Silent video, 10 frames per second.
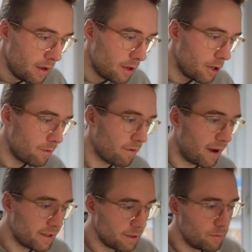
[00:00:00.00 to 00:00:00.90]
number of
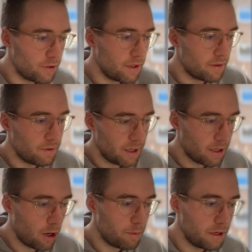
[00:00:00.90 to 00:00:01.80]
items, sensitive data,
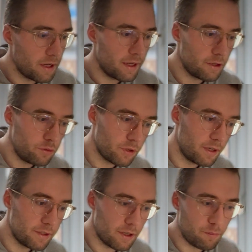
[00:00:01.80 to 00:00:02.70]
company data, user
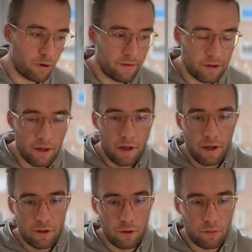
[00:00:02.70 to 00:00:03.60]
list, and private.
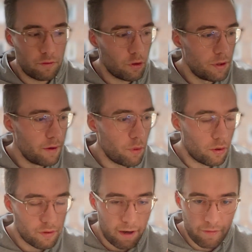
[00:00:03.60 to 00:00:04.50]
So here we
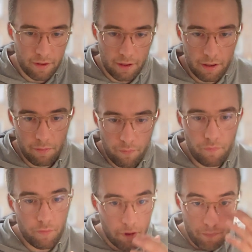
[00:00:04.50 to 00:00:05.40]
also have
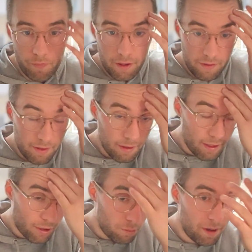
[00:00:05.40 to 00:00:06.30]
this. They
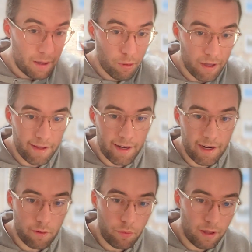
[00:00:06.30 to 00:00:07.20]
could manipulate the
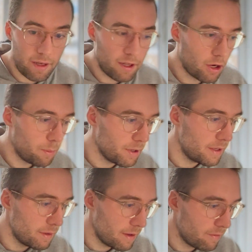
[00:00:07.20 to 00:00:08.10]
data within the
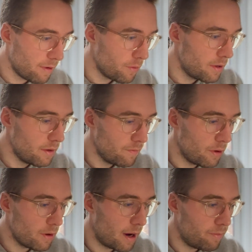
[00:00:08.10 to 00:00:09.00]
company, very,
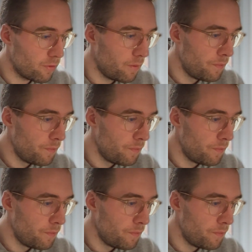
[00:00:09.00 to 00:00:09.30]
very harmful.